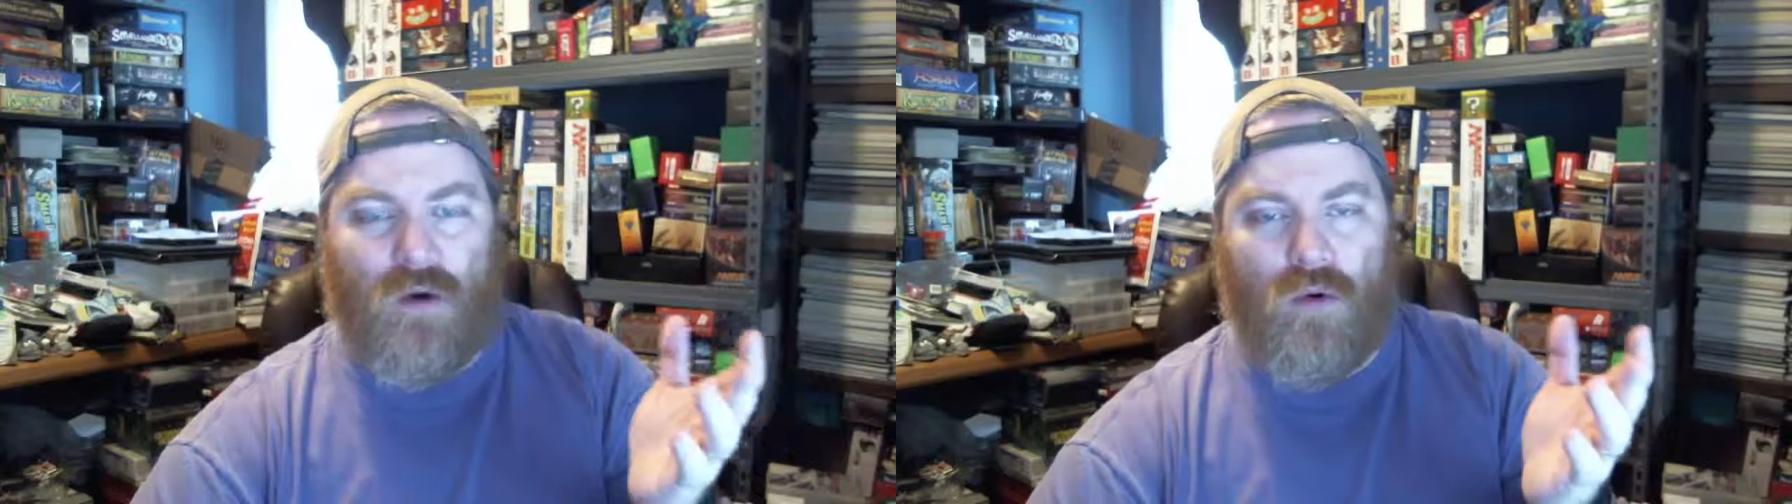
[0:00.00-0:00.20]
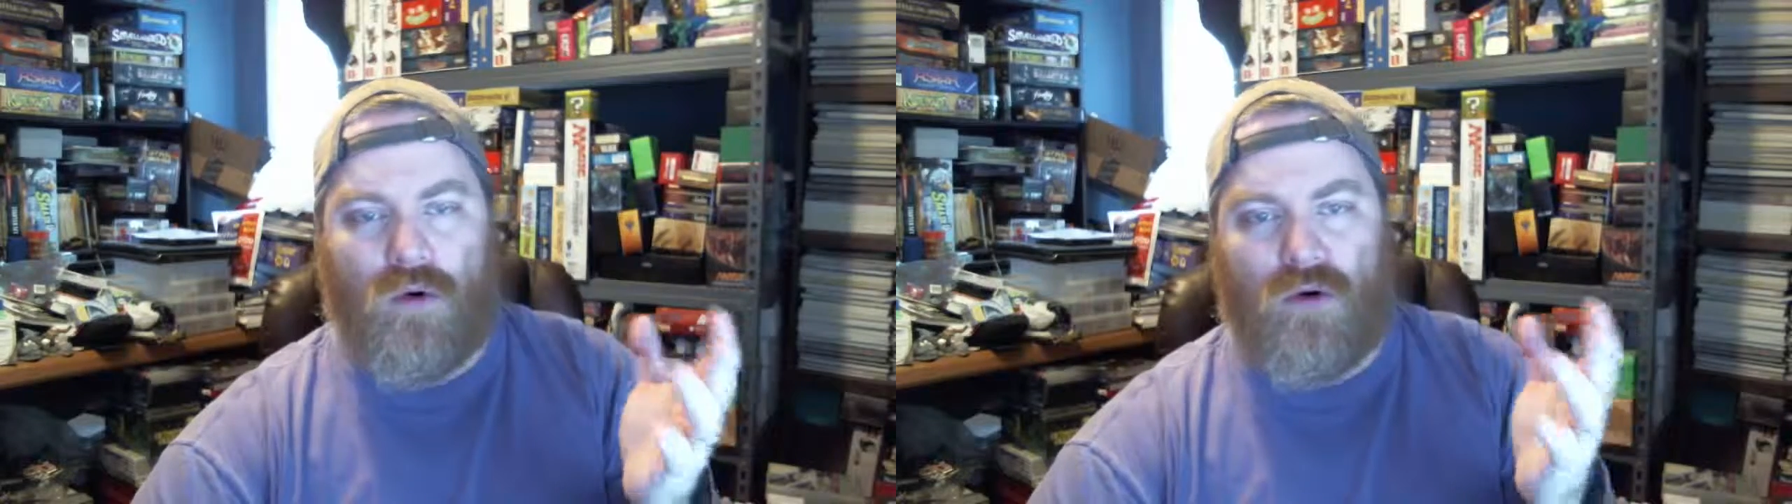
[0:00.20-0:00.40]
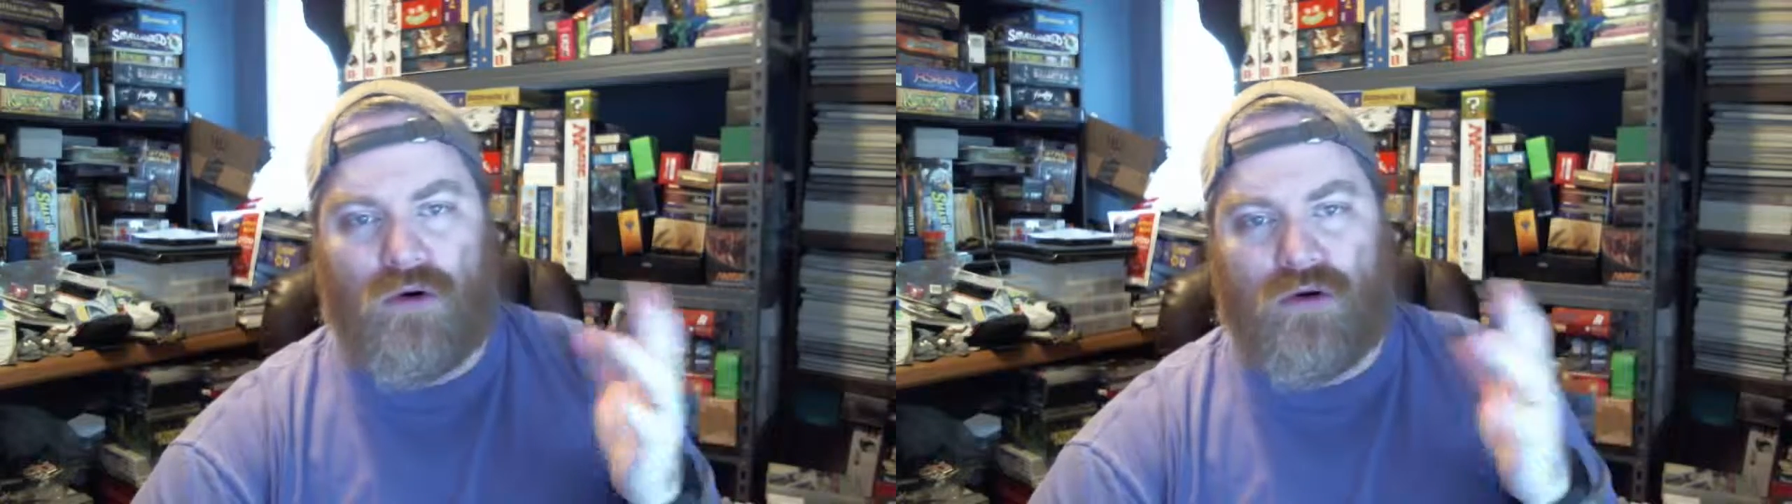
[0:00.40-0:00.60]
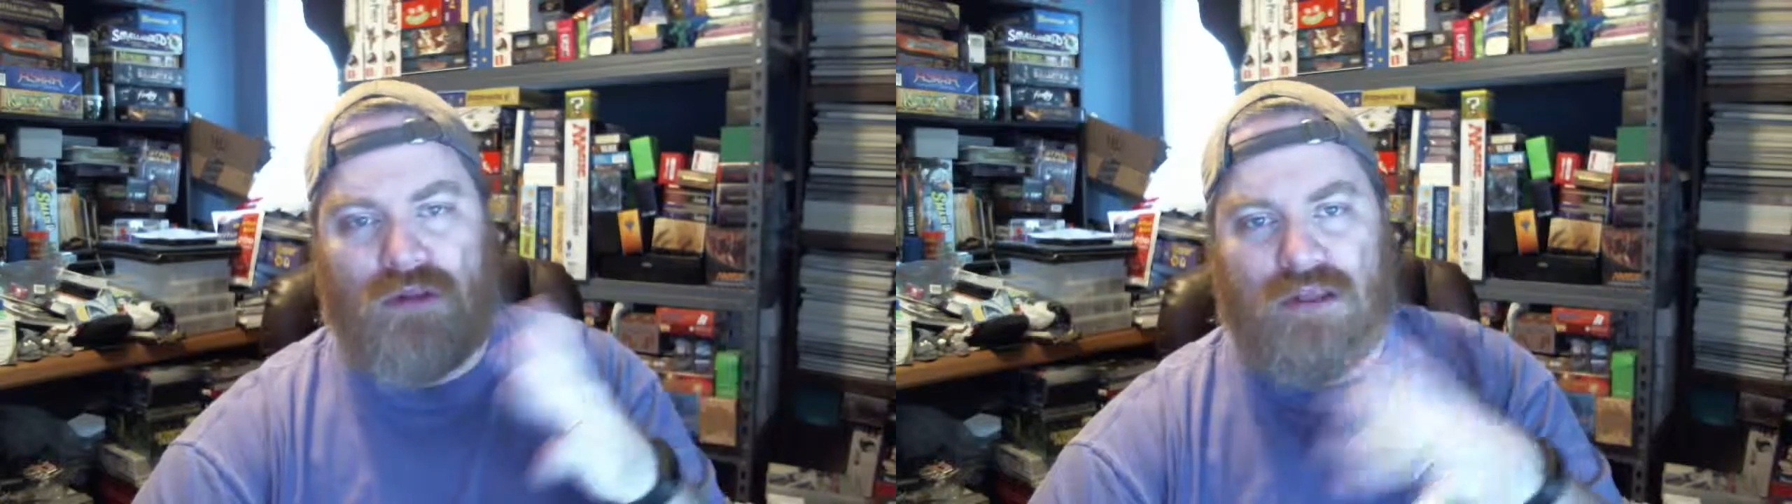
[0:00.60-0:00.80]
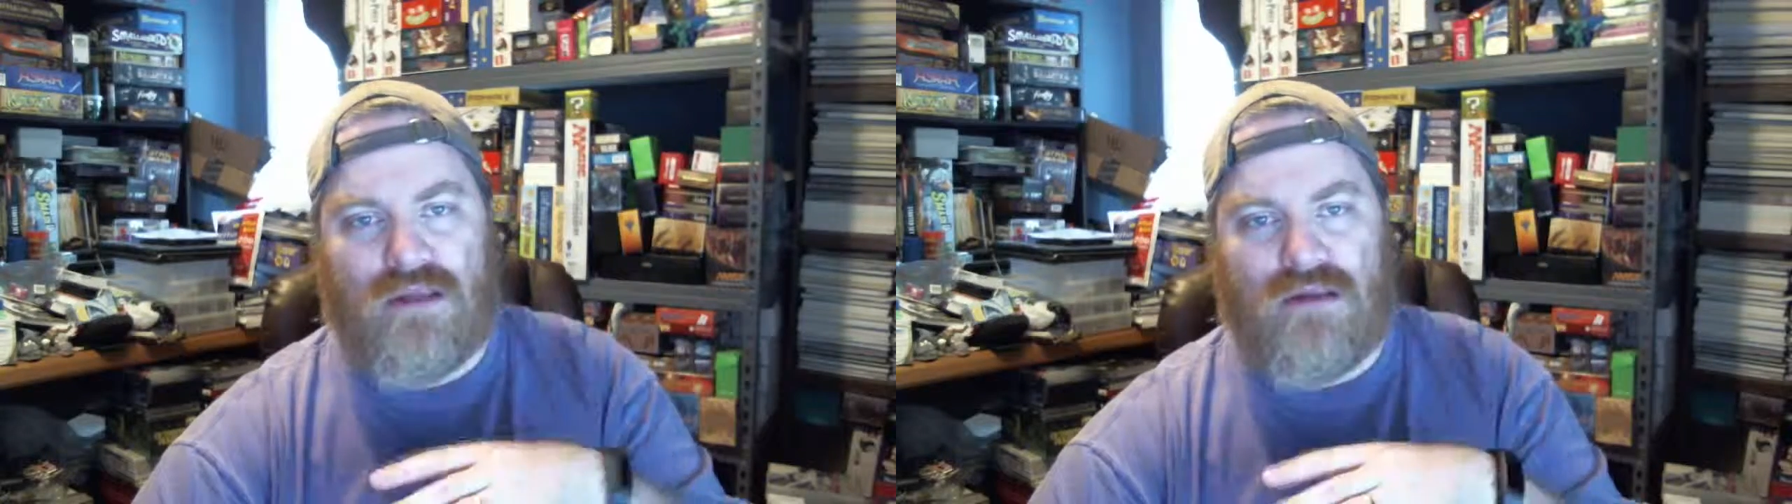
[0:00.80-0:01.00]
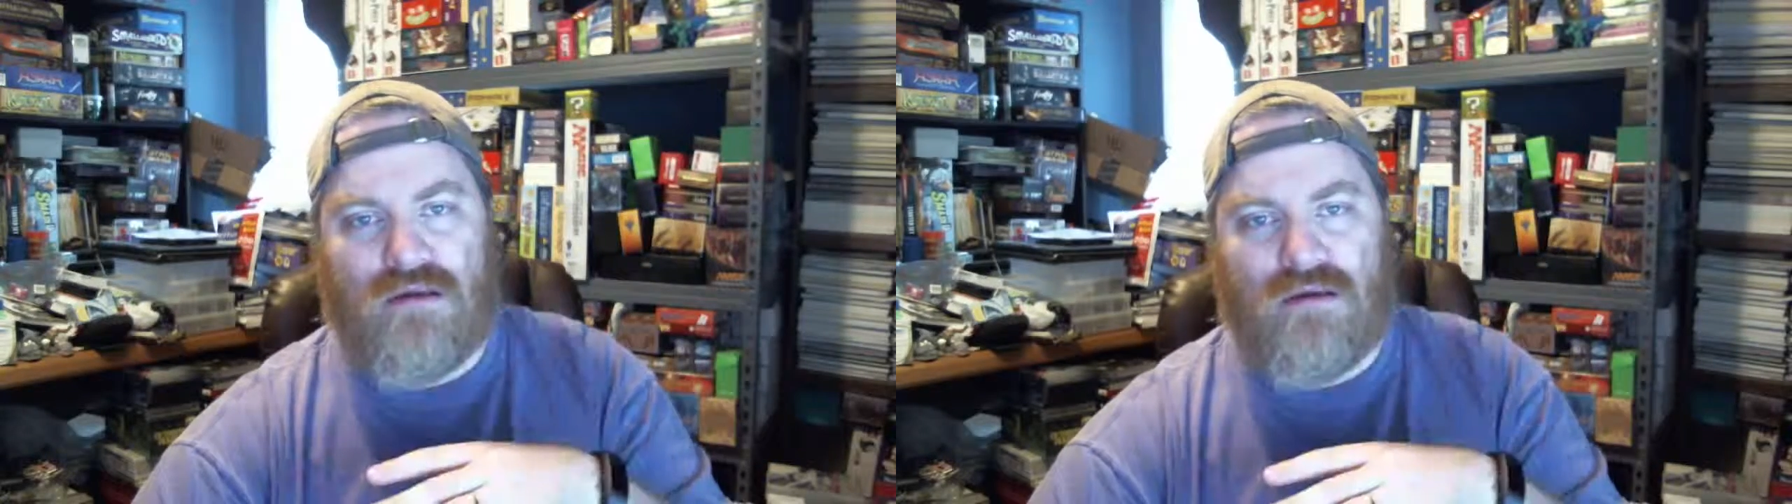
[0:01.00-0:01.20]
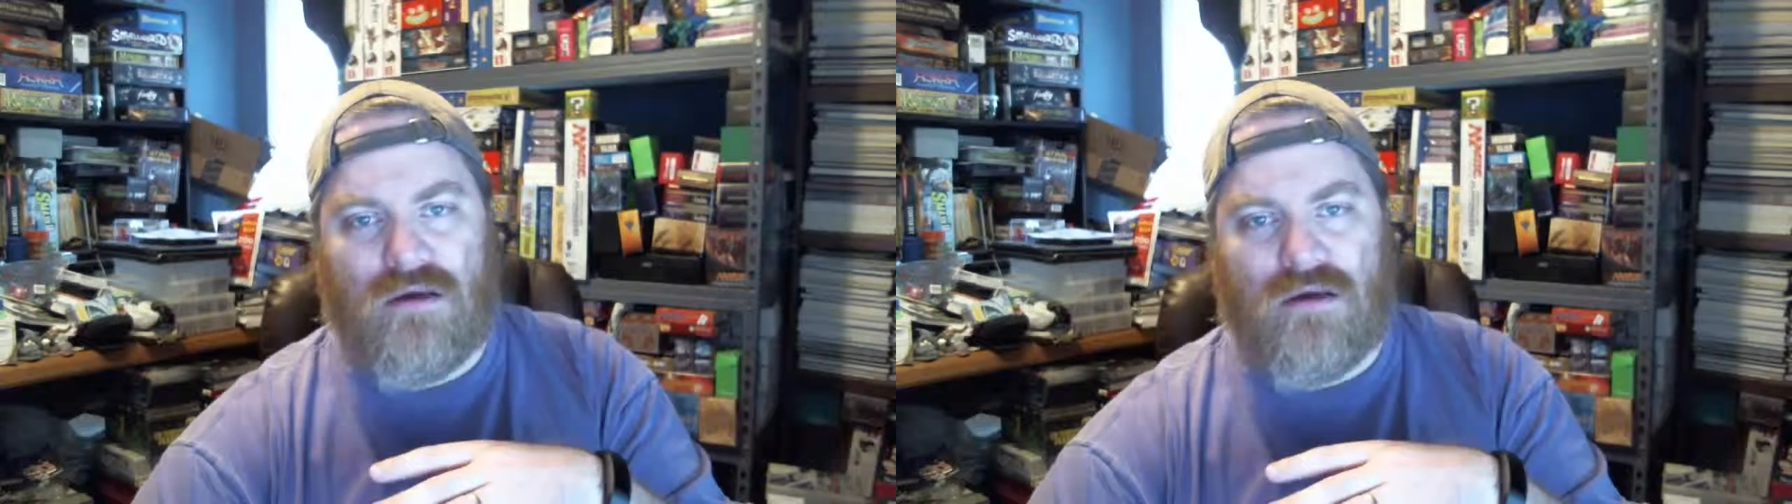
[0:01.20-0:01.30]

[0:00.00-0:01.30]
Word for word: or the